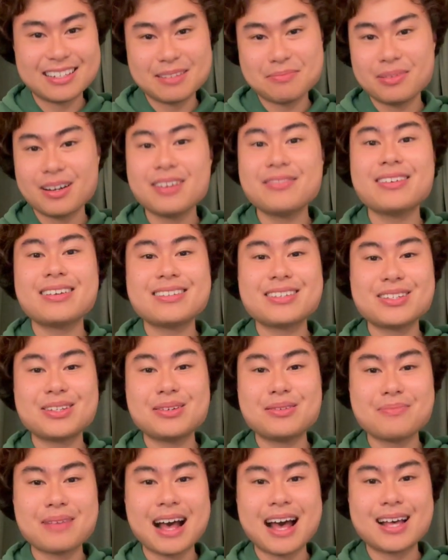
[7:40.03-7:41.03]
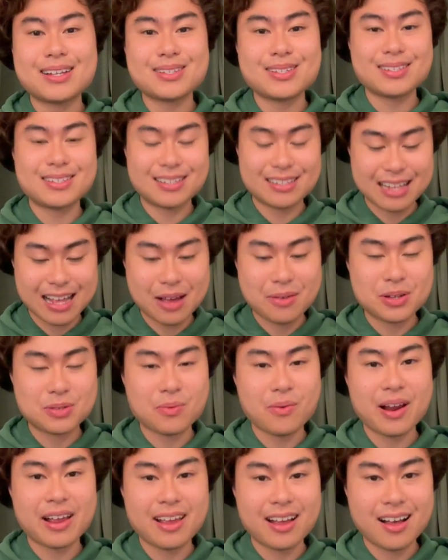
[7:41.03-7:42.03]
the previous two masks that I was
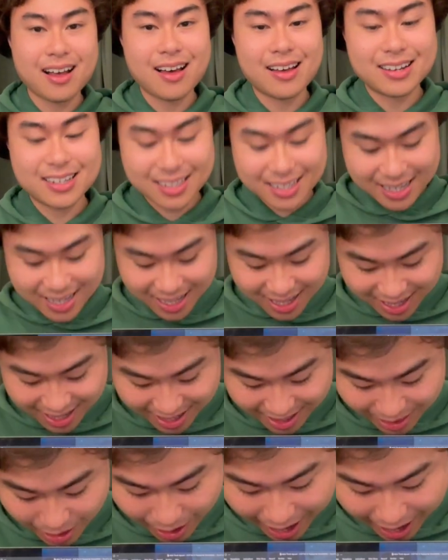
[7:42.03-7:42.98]
working on. Their